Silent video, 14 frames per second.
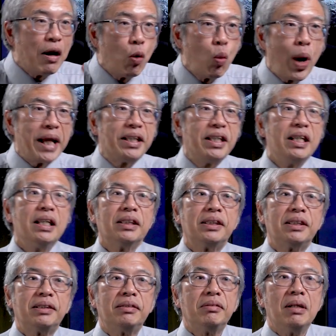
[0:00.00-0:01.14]

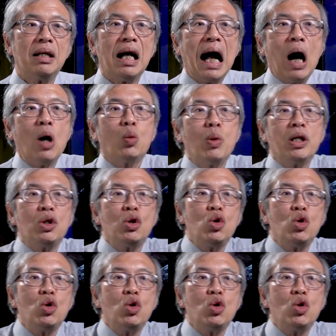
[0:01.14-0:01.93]
weightiness, outward